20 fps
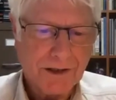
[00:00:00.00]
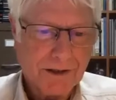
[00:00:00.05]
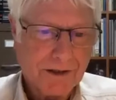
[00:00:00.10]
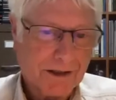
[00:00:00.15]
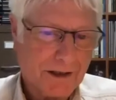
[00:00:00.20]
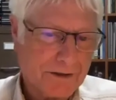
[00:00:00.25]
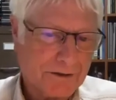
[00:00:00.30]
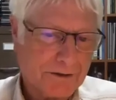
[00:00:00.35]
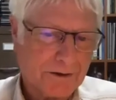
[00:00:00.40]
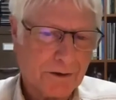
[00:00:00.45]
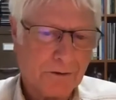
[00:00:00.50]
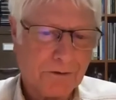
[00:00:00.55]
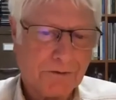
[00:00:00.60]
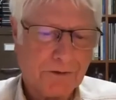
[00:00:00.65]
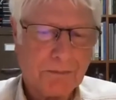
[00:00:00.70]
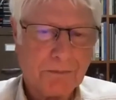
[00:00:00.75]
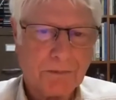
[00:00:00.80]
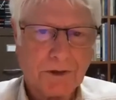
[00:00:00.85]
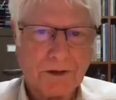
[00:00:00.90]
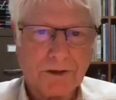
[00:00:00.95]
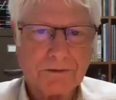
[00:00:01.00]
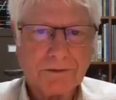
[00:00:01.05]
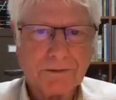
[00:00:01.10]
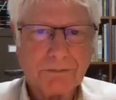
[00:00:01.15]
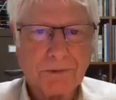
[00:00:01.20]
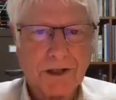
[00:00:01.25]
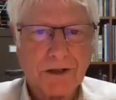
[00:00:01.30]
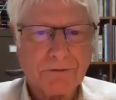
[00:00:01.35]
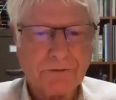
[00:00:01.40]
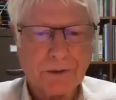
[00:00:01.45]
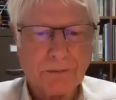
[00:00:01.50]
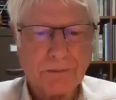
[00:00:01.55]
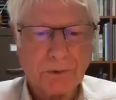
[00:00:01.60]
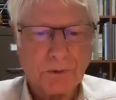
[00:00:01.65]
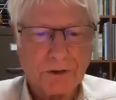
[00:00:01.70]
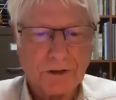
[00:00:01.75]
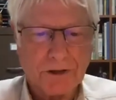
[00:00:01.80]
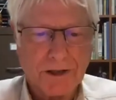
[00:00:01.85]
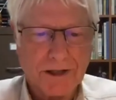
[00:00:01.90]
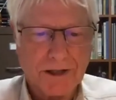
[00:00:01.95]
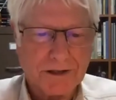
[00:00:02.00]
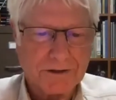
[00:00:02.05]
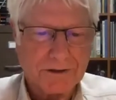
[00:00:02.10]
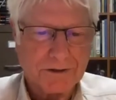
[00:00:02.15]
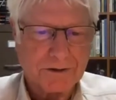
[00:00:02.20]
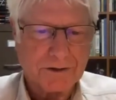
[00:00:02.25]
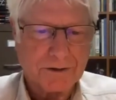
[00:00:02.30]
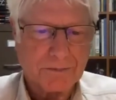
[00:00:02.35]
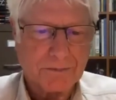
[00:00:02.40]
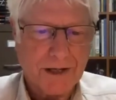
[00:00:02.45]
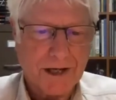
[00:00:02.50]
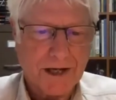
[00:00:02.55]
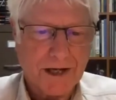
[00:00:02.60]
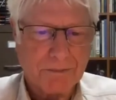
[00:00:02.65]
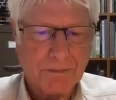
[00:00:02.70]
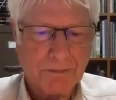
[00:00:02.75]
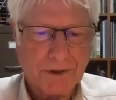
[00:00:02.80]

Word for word: I still fumble, but I fumble with a net just as bad.